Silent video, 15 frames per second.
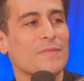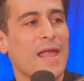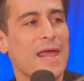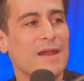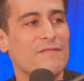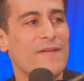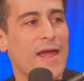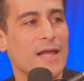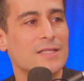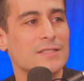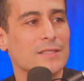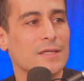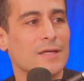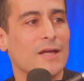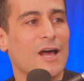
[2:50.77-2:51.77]
in
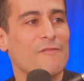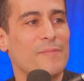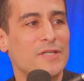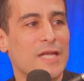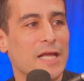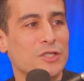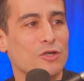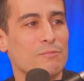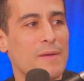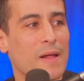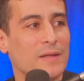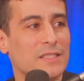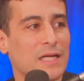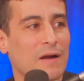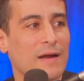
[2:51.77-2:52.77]
advance of potential
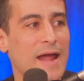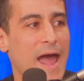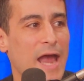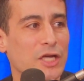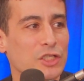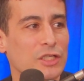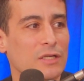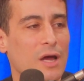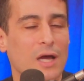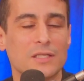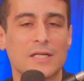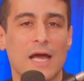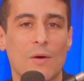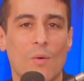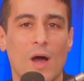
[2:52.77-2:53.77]
military action on
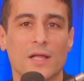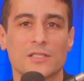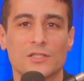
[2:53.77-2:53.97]
Taiwan.